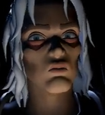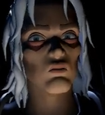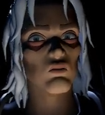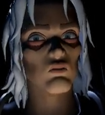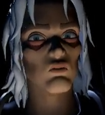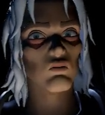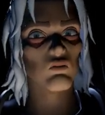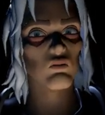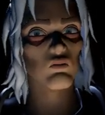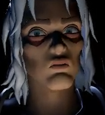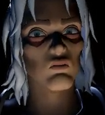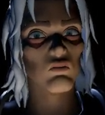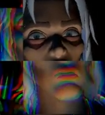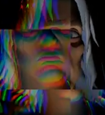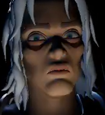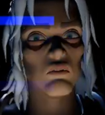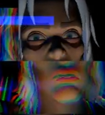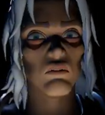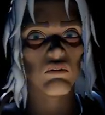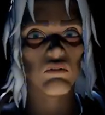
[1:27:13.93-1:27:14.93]
it looks
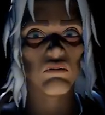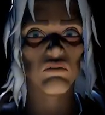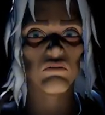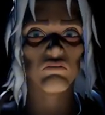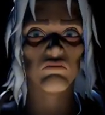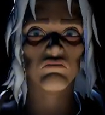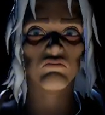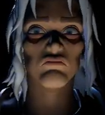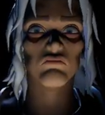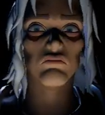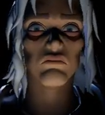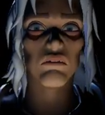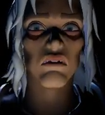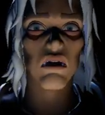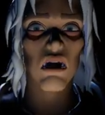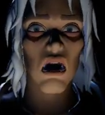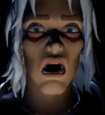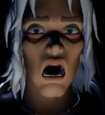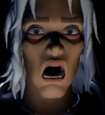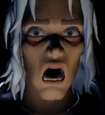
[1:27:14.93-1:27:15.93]
like, Brian, we
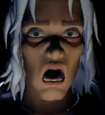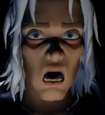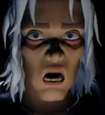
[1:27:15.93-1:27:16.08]
might